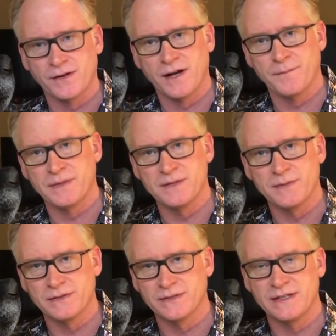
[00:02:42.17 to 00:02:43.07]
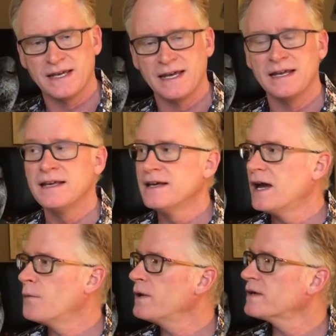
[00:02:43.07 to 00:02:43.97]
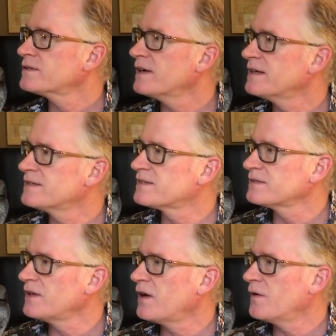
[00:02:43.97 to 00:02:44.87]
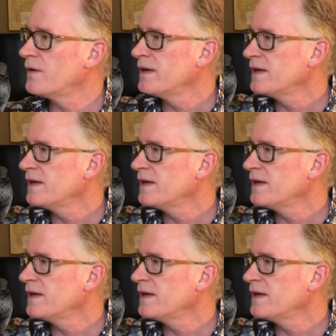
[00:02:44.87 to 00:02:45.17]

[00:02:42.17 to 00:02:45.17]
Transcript: cup in the middle of the day. And we are trying to slow